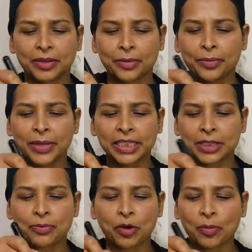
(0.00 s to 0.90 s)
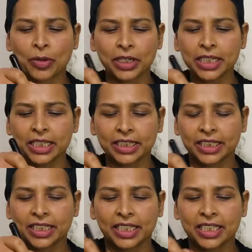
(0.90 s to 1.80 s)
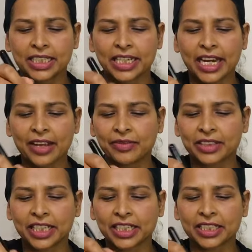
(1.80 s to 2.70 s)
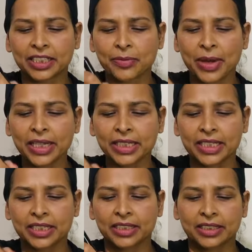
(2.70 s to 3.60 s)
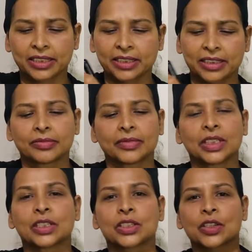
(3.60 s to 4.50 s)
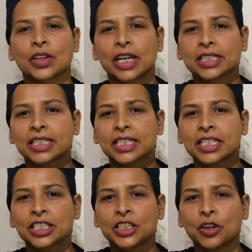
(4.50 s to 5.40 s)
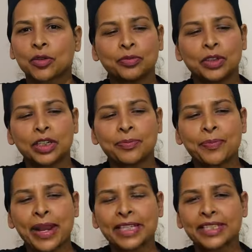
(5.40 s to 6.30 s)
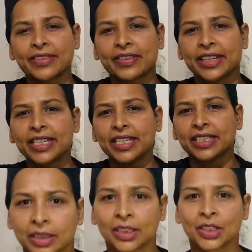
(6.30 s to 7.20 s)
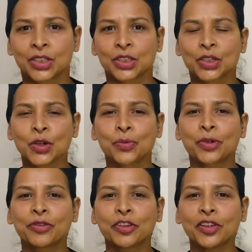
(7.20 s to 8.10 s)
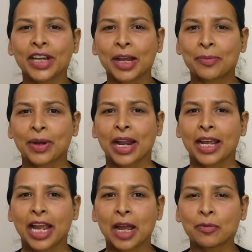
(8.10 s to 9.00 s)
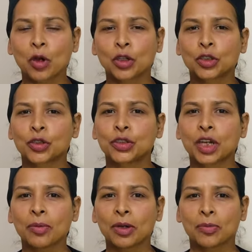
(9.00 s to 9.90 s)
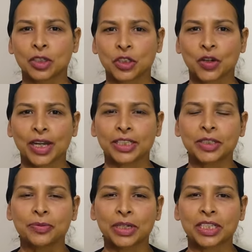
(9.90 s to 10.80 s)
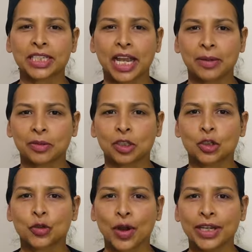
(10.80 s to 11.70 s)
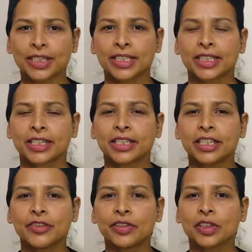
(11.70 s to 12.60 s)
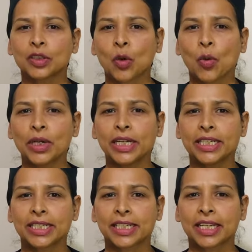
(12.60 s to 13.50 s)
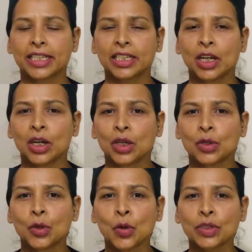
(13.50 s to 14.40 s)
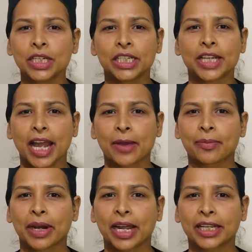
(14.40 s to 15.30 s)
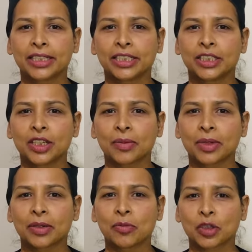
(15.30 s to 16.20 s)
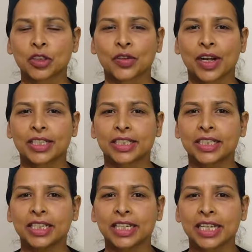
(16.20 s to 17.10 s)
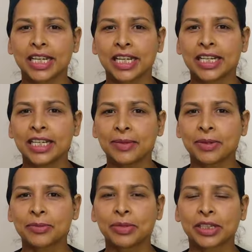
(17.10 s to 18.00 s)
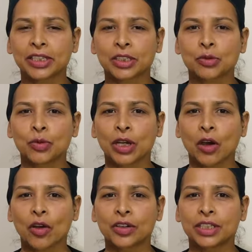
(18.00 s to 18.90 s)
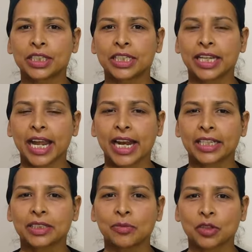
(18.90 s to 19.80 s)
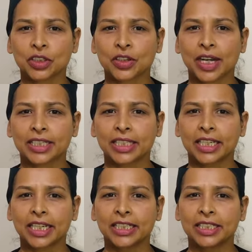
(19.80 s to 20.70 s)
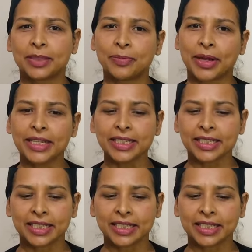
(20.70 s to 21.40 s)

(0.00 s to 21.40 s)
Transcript: Mix properly till everything is mixed. So guys, this is your base ready. So before apply, I'm going to double moisturizing because I have got dry skin. If you got oily skin, no need to apply the double moisturizing. Leave it because we already add the moisturizing in the base.